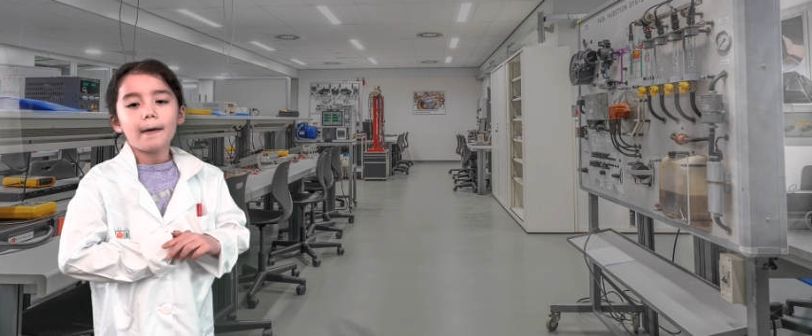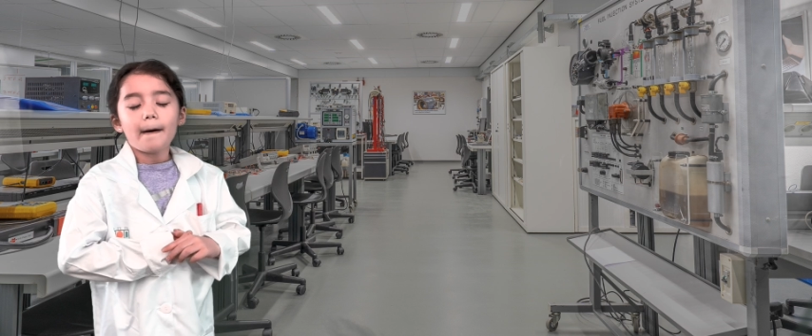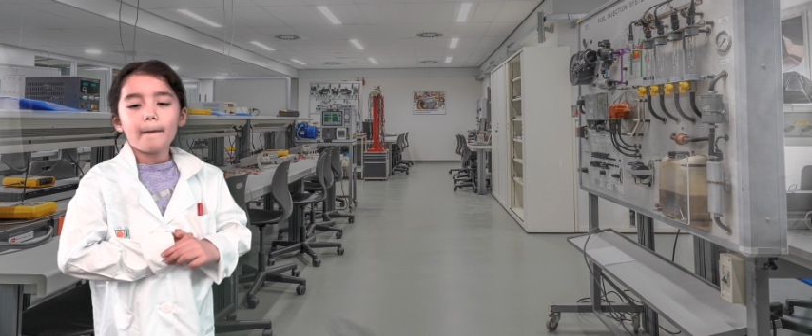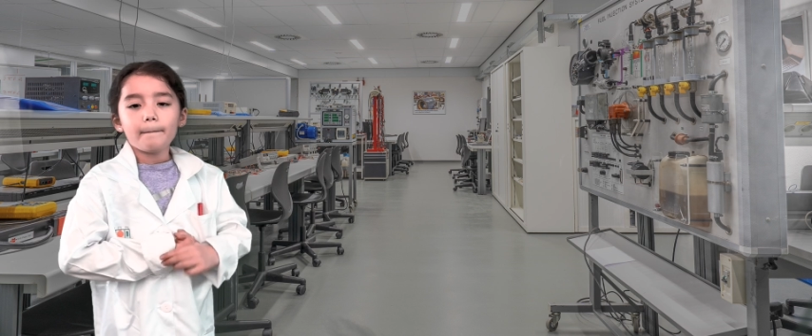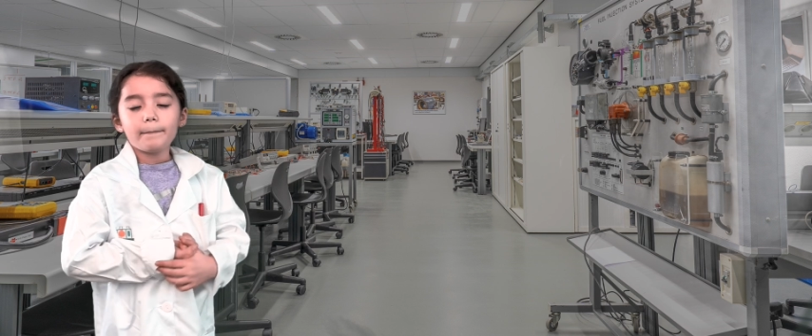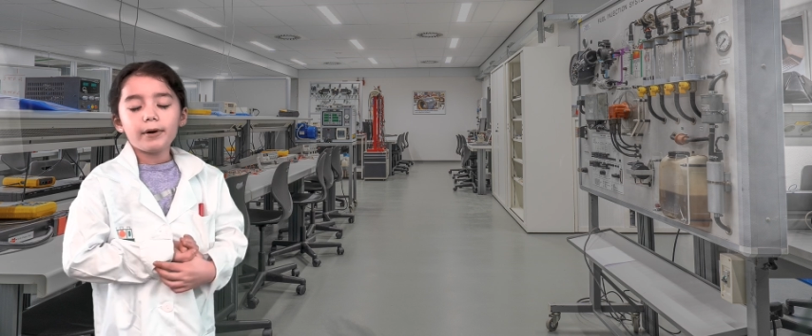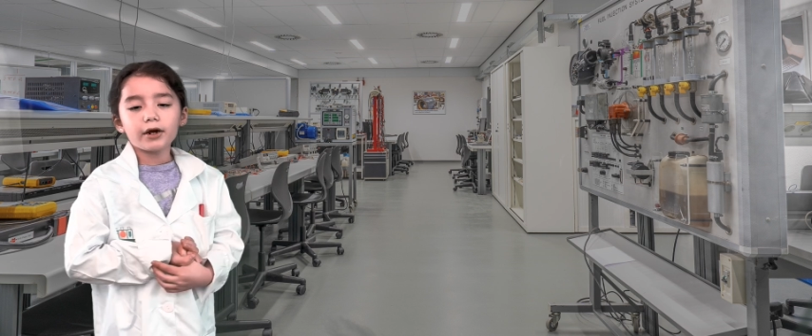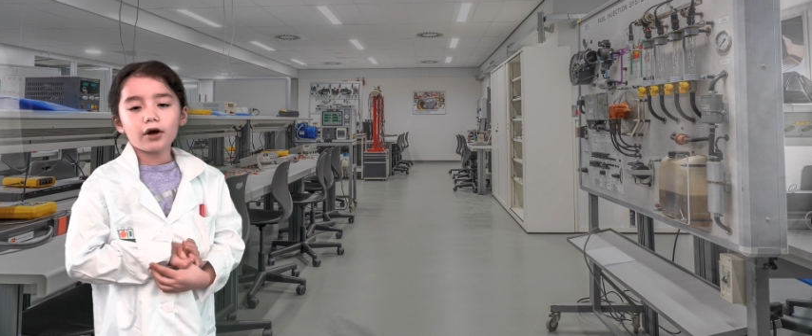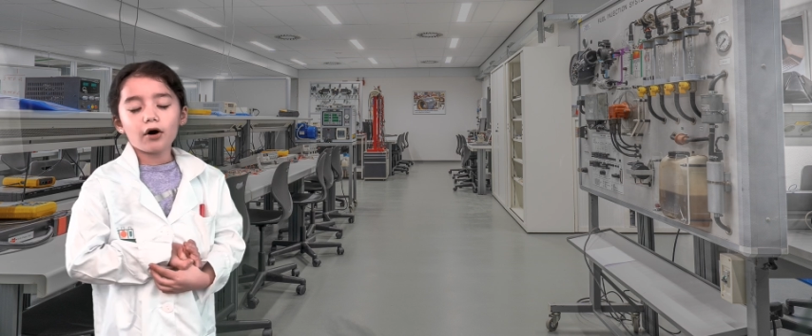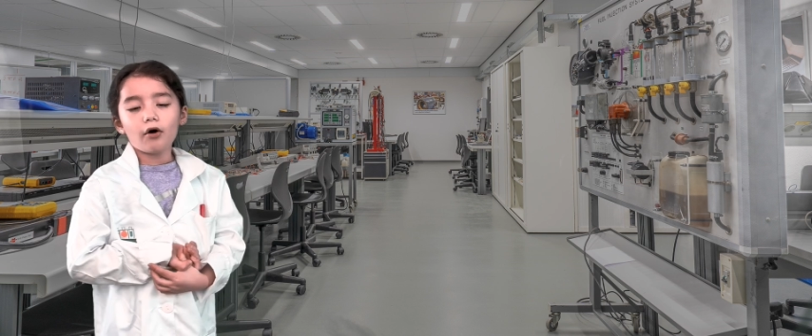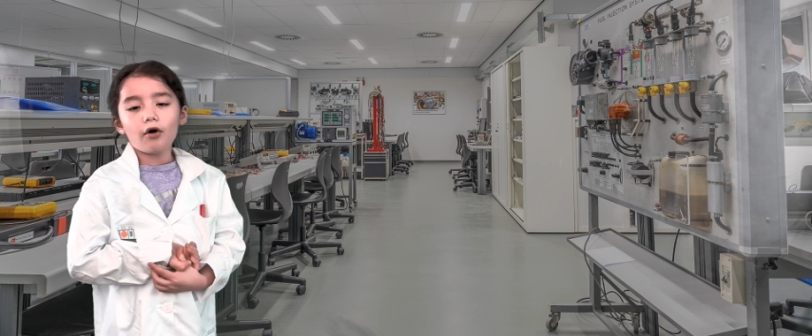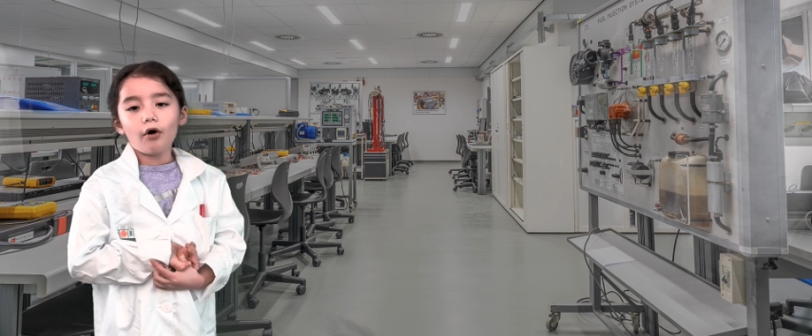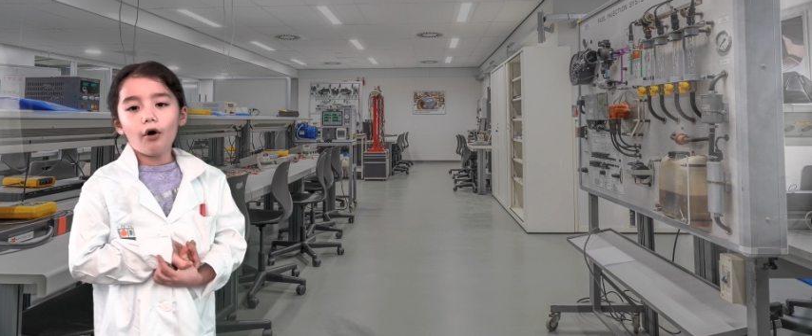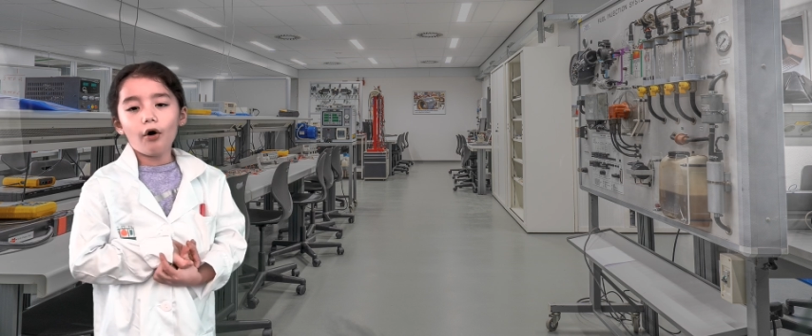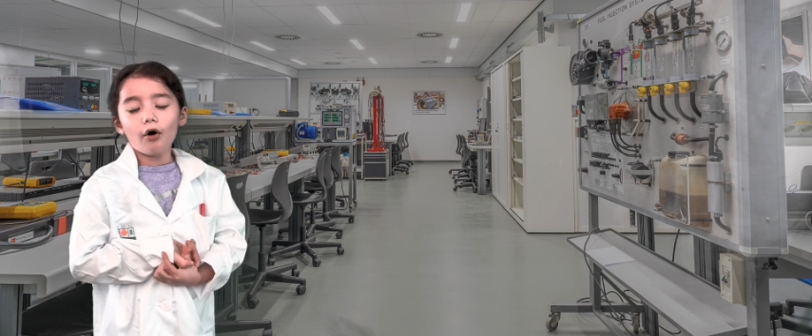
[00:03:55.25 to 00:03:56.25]
put a
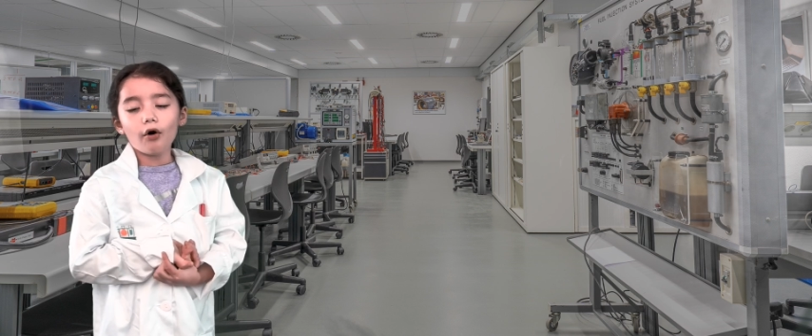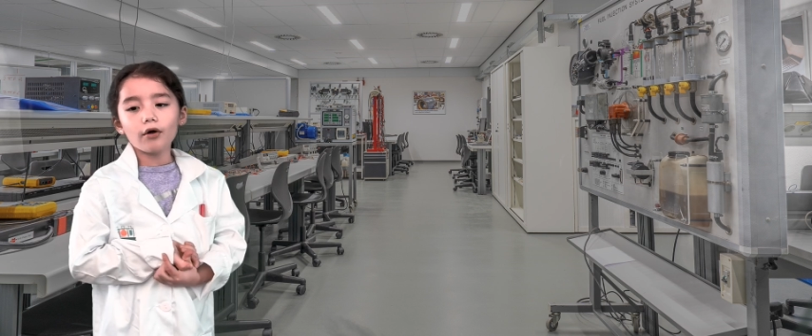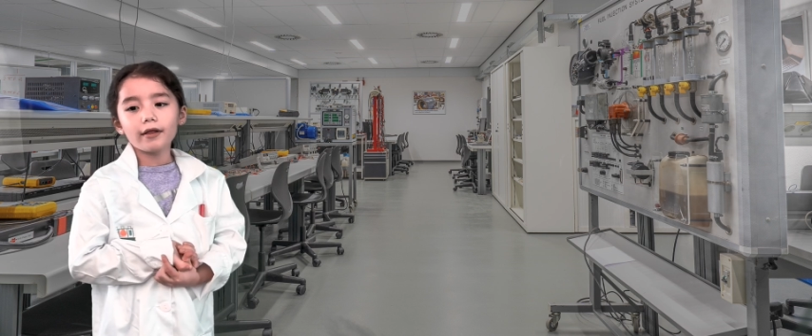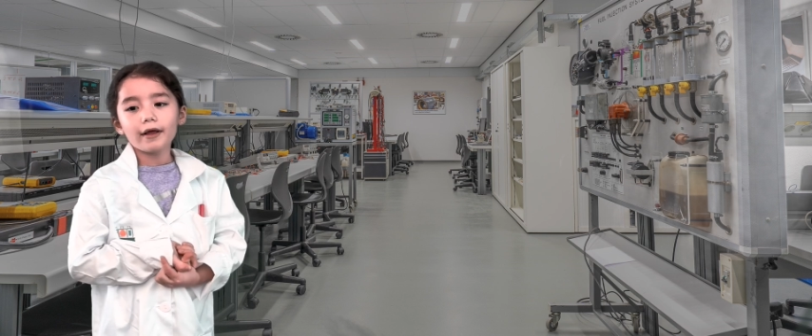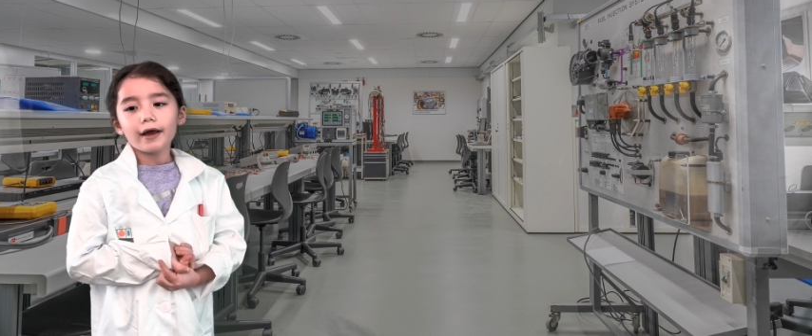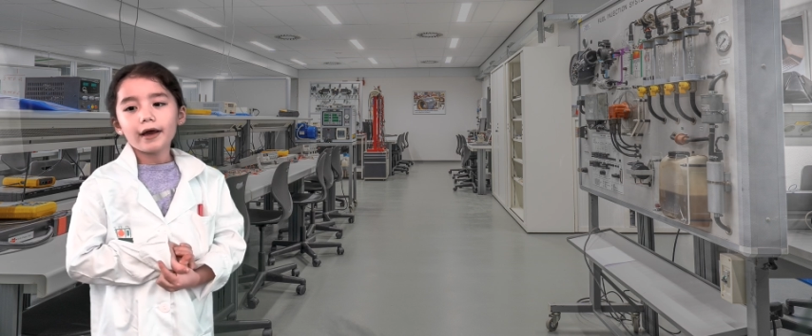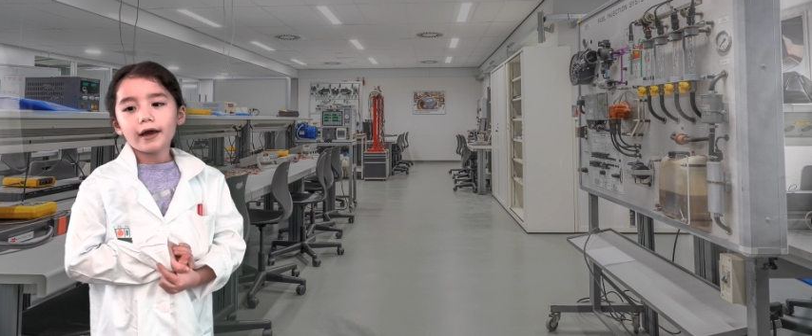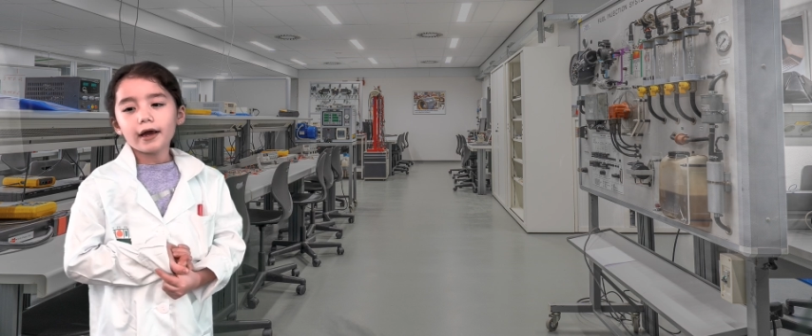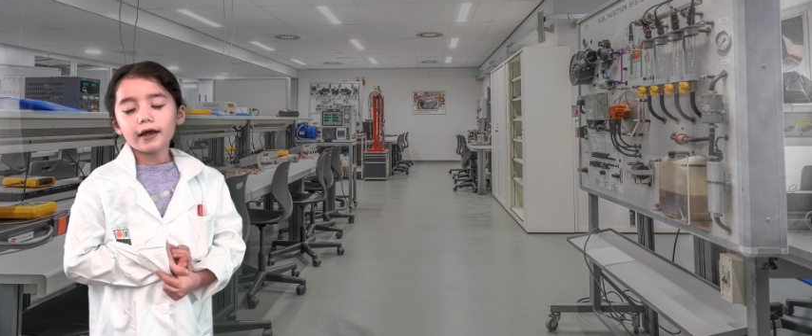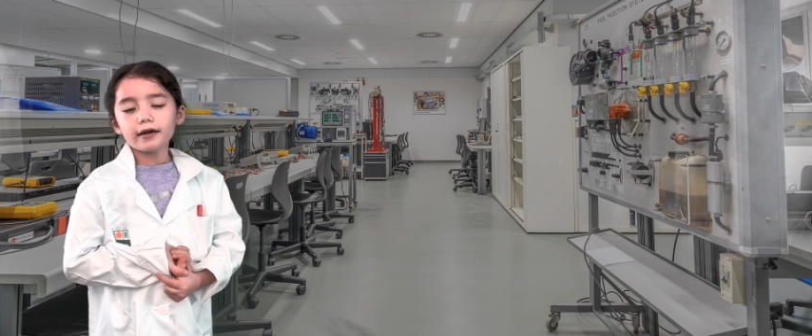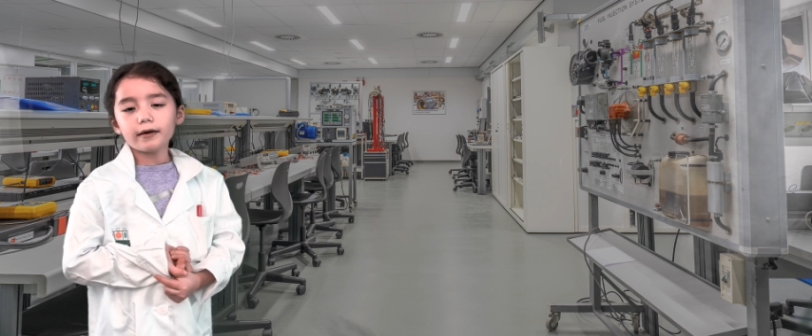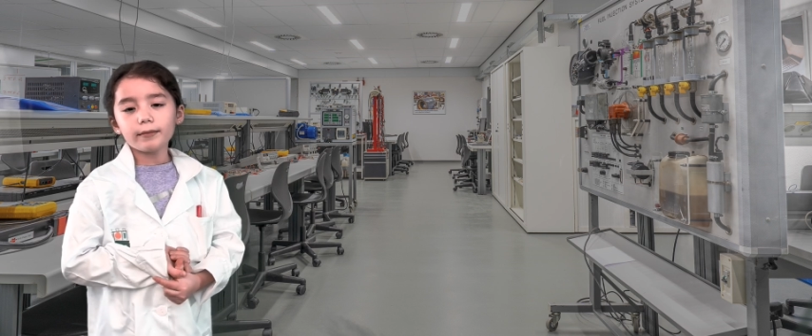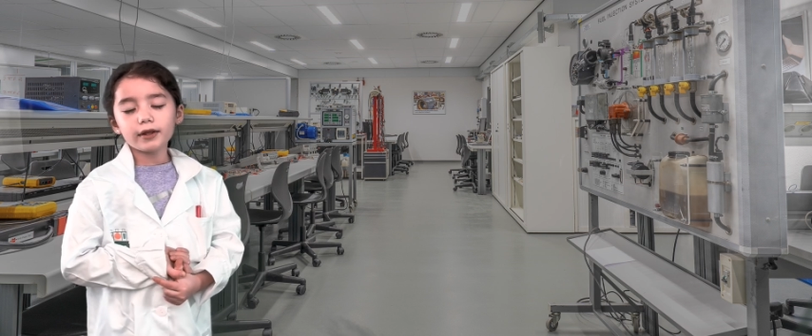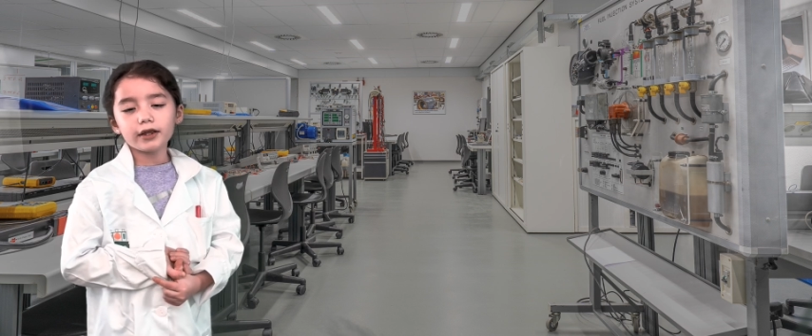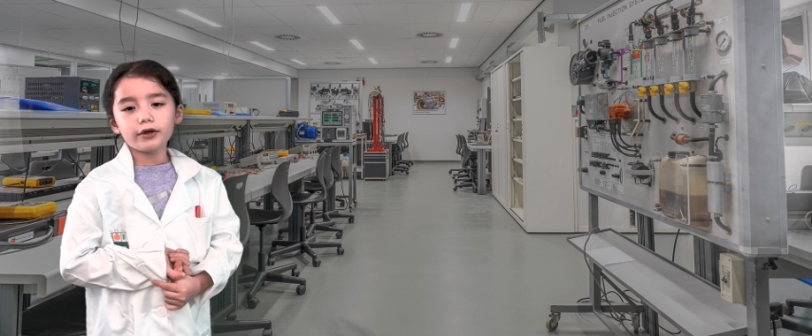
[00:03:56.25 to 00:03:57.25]
hole in a
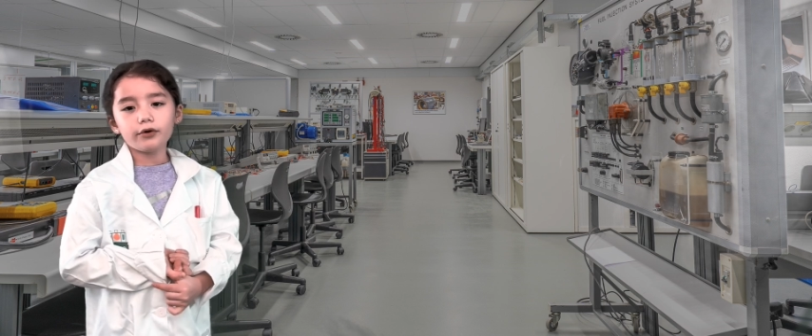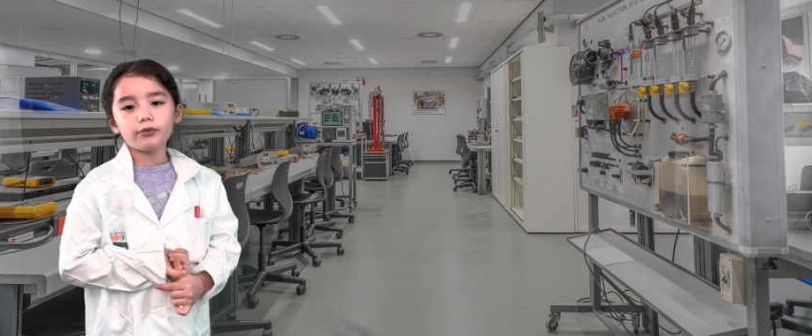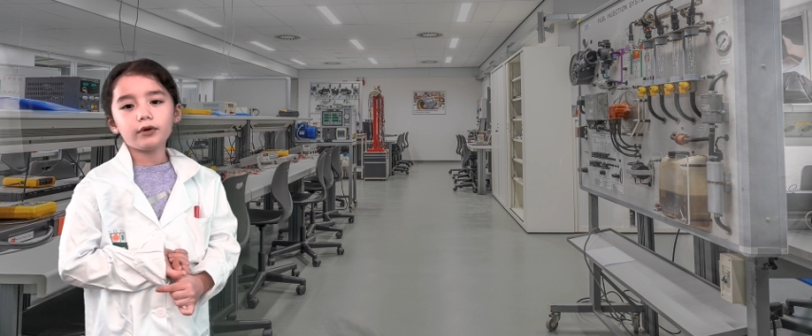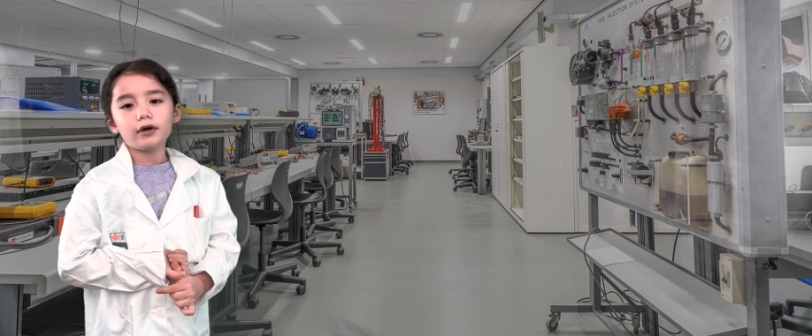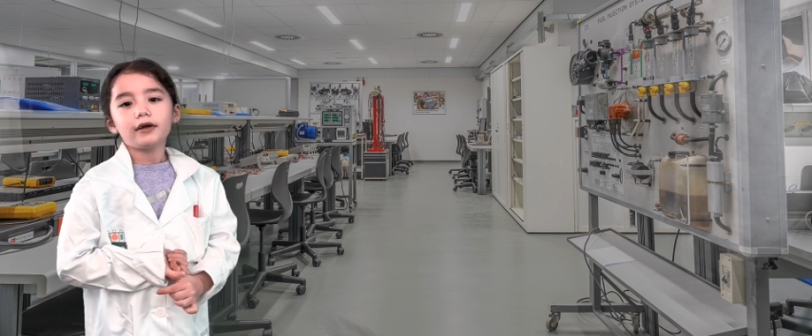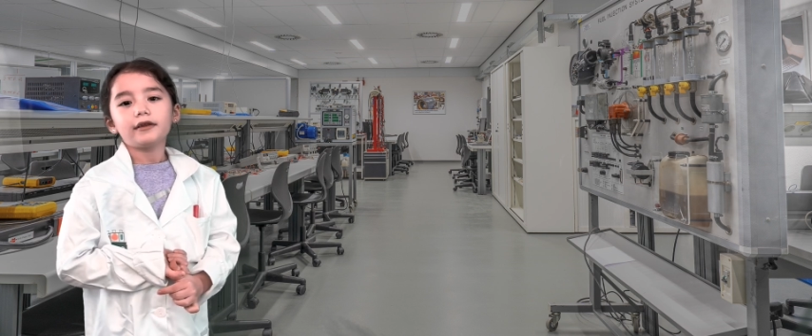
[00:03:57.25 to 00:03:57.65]
balloon